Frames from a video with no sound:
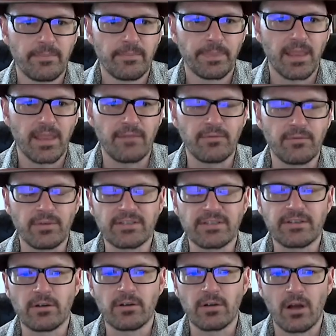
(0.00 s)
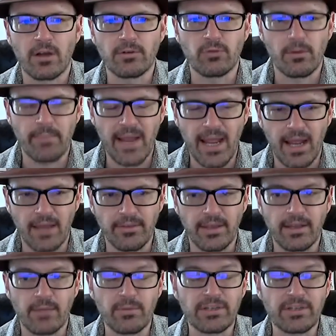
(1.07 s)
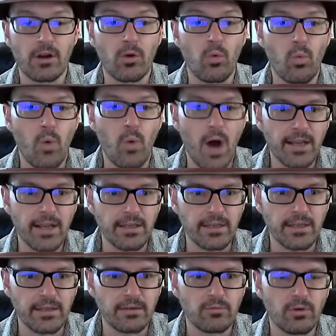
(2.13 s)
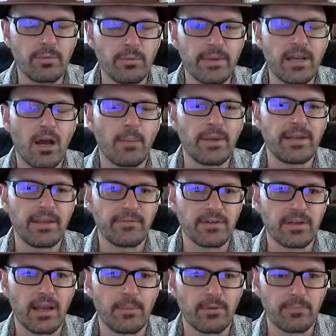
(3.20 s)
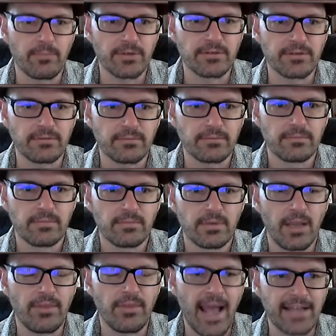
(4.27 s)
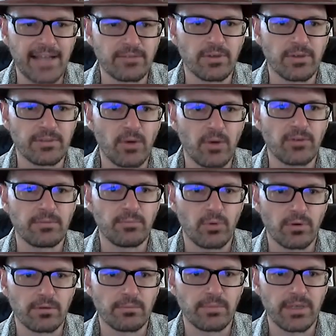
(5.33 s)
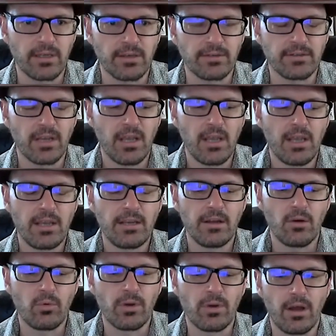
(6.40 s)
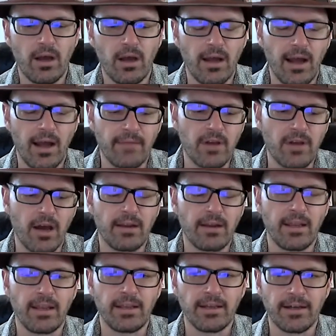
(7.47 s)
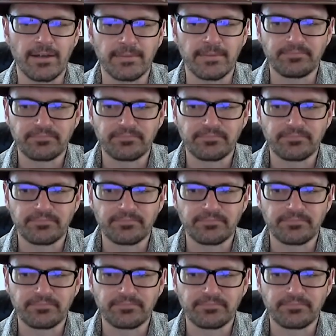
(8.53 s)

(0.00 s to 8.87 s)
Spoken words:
And if we steer onto a path and then we start walking it, we'll become a different type of person. And that's what's most important, because, I've got a